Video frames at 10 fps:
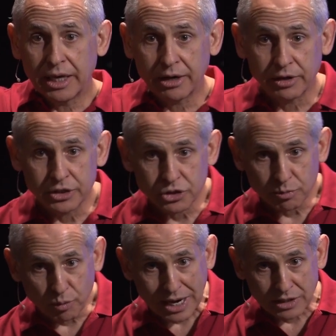areas
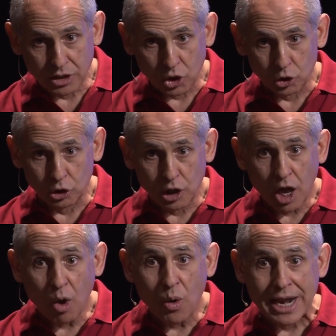of the brain that are
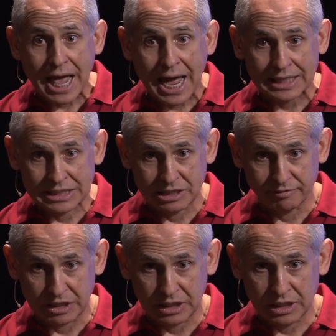low in
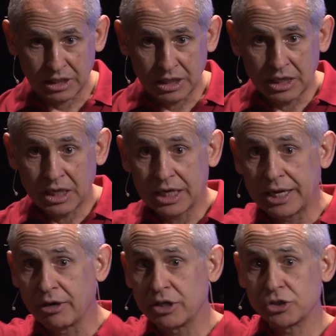activity,
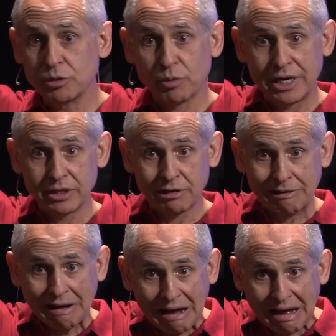and areas of the brain that
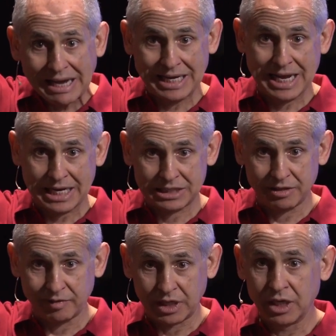are high in
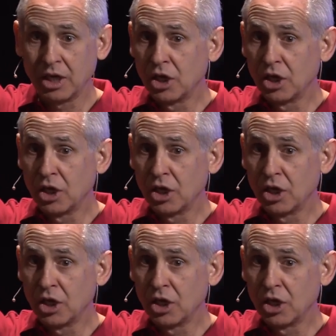activity.